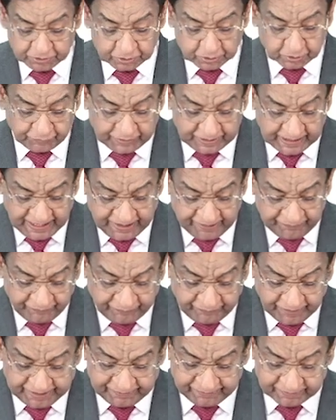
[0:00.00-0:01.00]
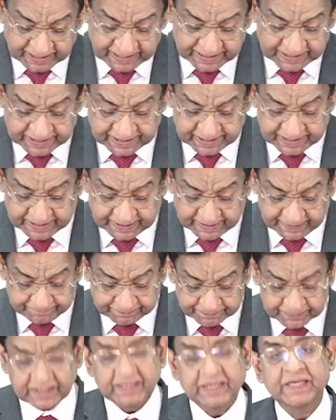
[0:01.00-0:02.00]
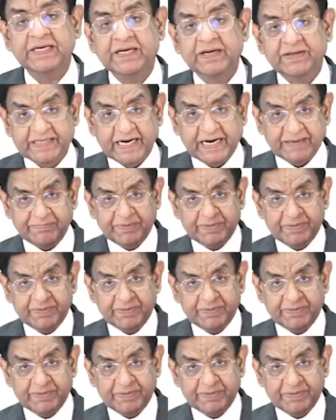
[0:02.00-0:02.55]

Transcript: So we have 5 criteria. That